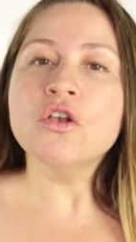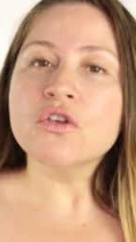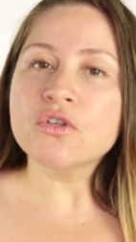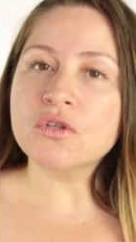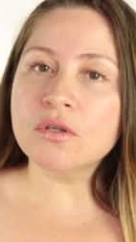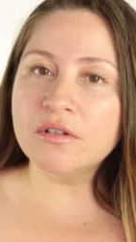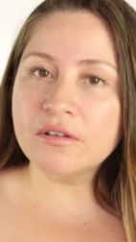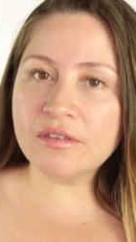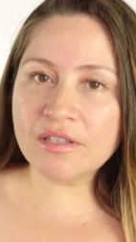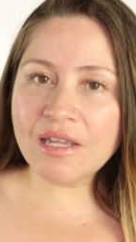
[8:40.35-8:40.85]

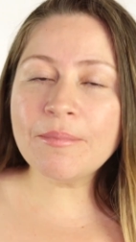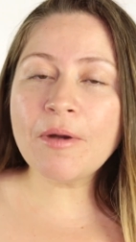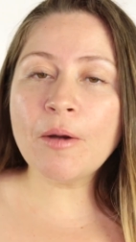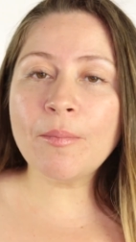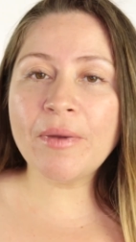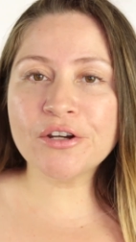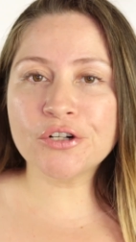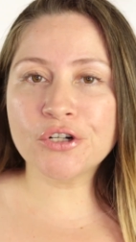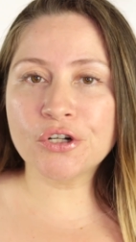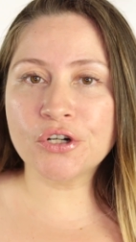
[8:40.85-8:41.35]
So the thing
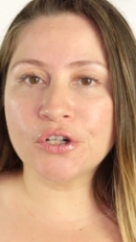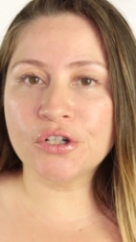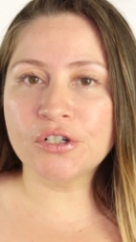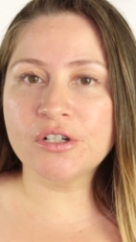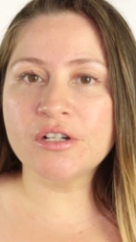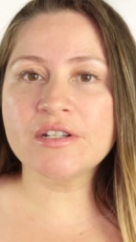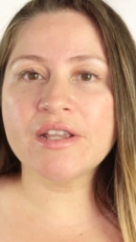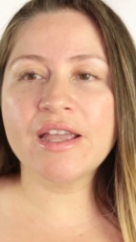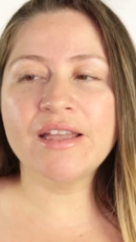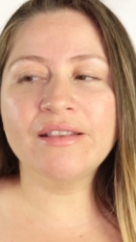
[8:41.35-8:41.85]
about
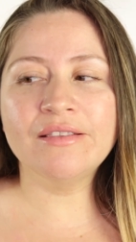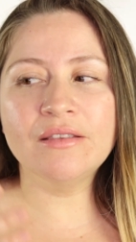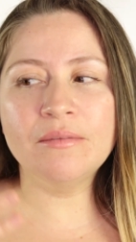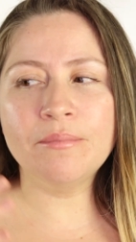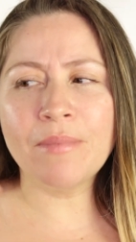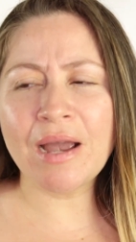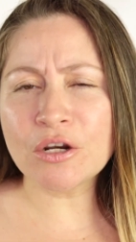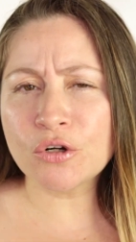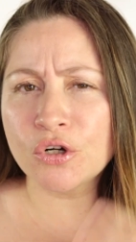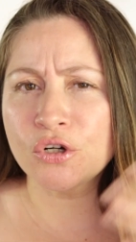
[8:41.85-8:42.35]
microcurrent and
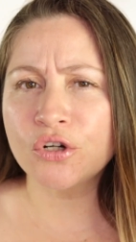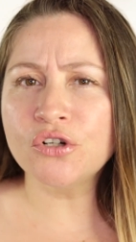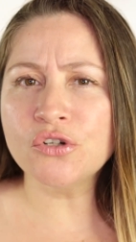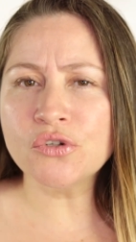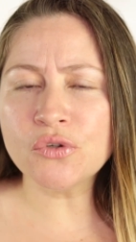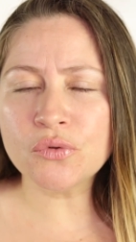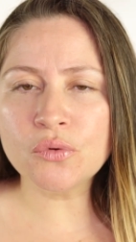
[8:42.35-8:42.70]
microcurrent